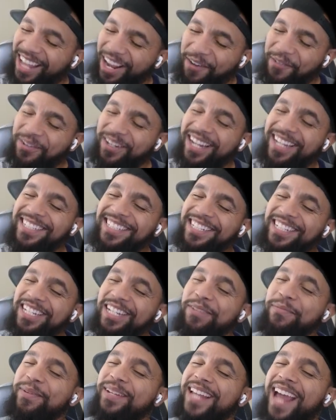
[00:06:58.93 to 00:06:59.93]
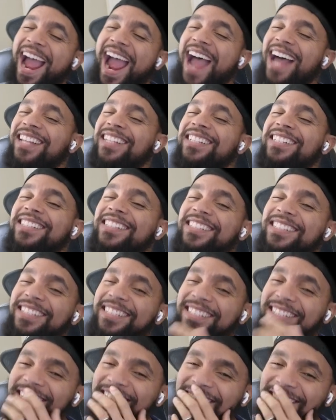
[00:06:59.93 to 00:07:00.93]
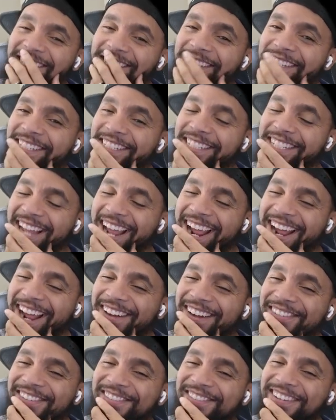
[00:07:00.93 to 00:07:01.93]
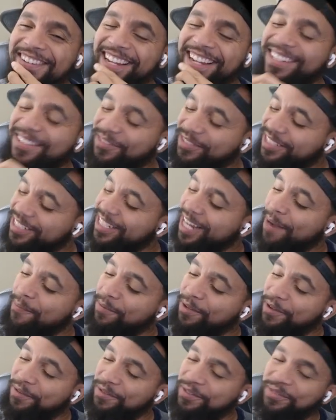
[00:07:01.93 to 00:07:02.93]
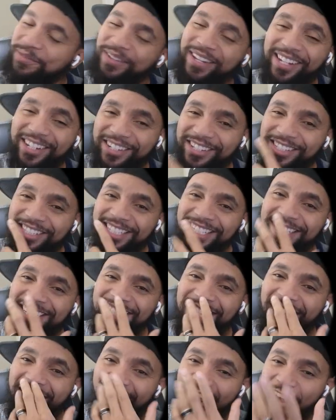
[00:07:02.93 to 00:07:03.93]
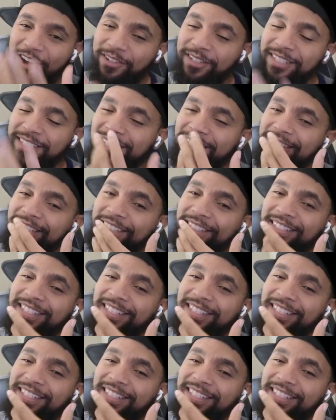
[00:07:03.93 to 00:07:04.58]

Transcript: Like, when I seen him in the alley just now, and he was chopping off his fingers, it's like, oh, this is